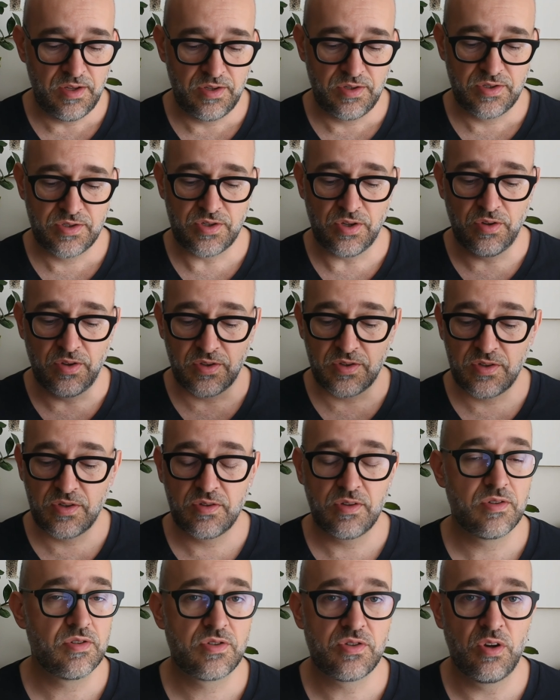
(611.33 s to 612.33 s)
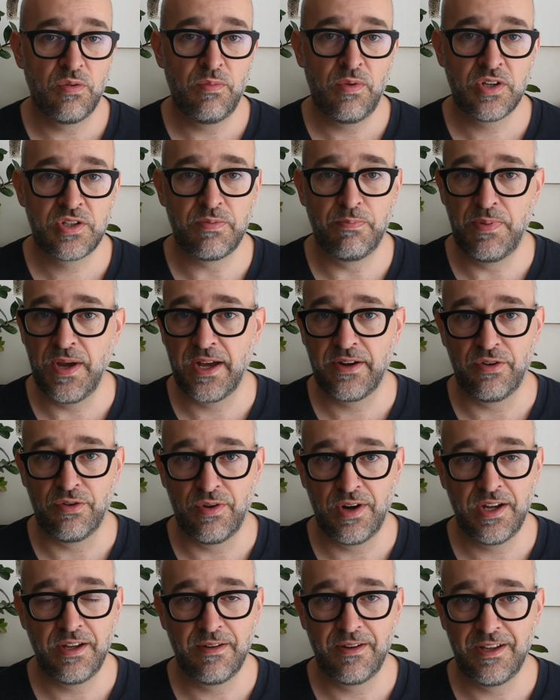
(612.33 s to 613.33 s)
So much better,
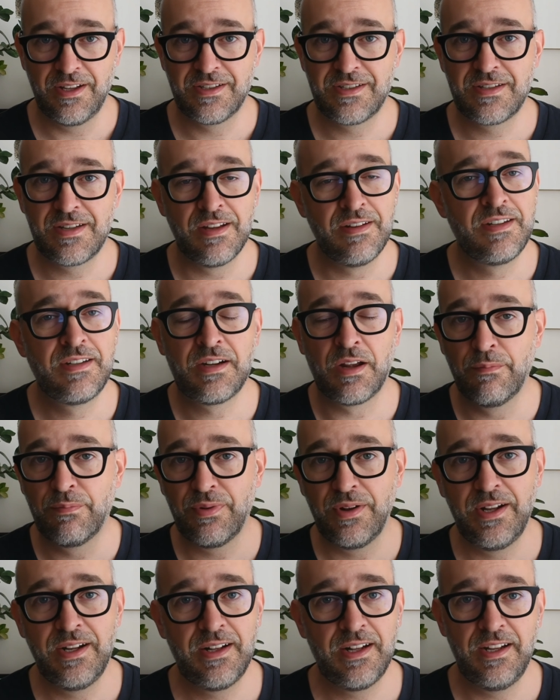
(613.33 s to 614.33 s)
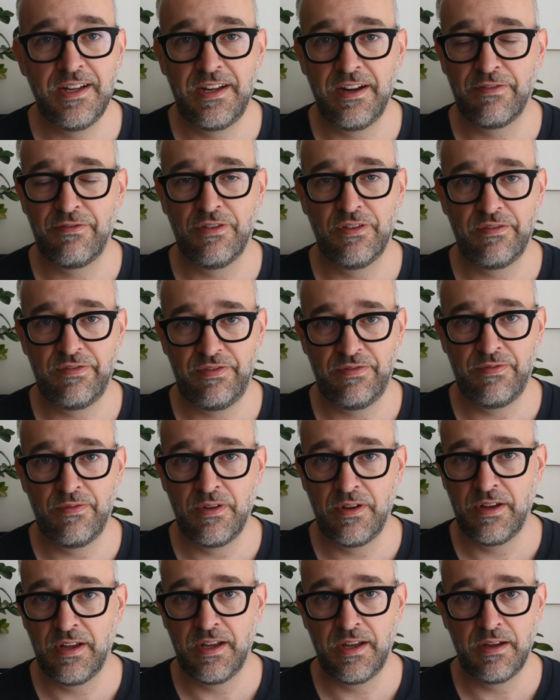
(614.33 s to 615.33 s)
right? It's a completely different
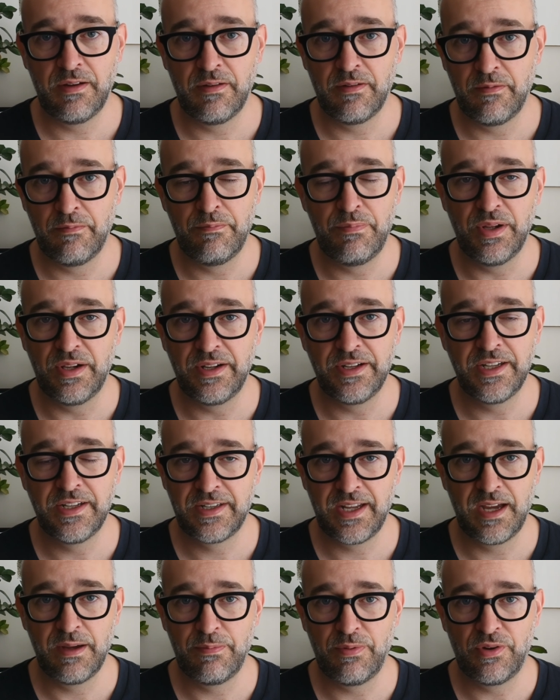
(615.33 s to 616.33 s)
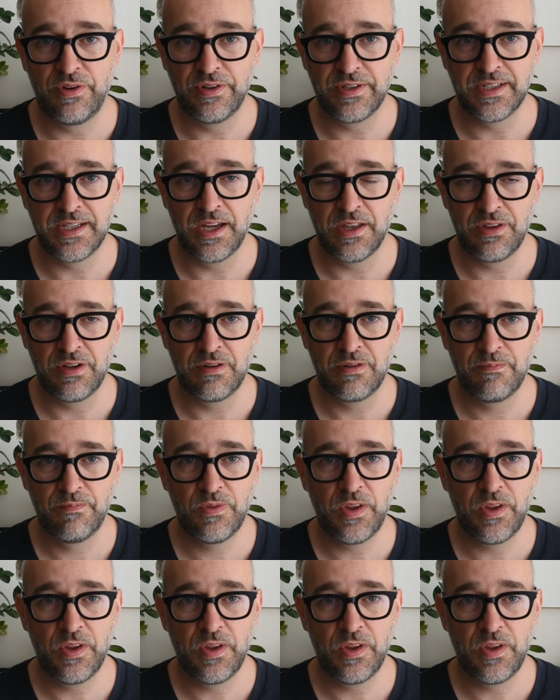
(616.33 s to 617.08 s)
building type altogether.